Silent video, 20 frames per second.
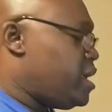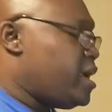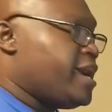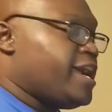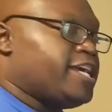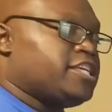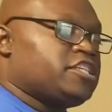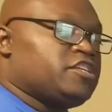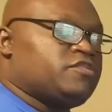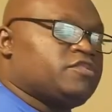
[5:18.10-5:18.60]

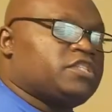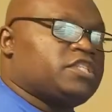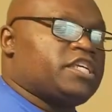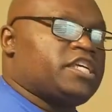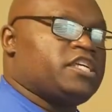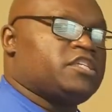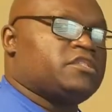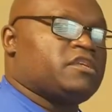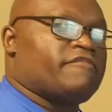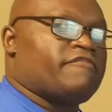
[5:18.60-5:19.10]
As you can see,
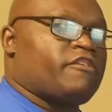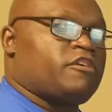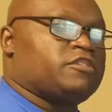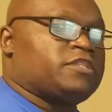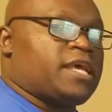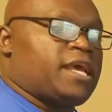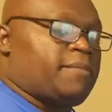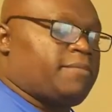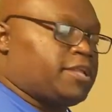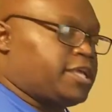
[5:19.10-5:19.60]
it's the
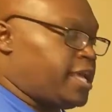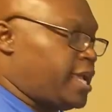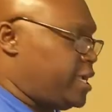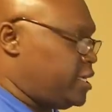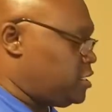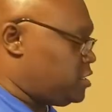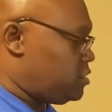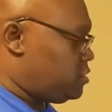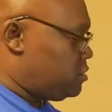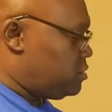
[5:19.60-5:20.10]
first
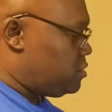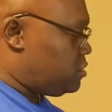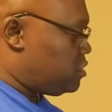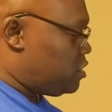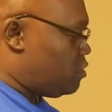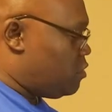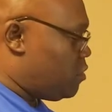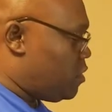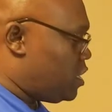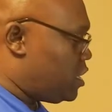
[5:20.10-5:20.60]
application. So
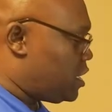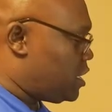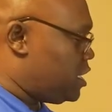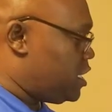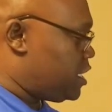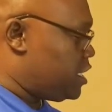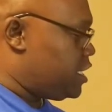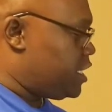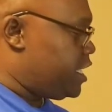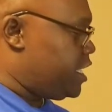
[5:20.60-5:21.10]
we want to
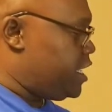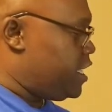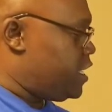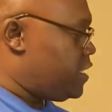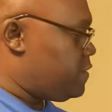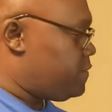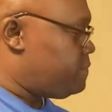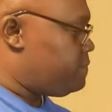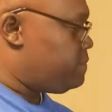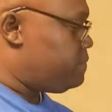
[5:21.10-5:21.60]
click it
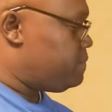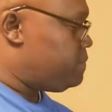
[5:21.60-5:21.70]
again.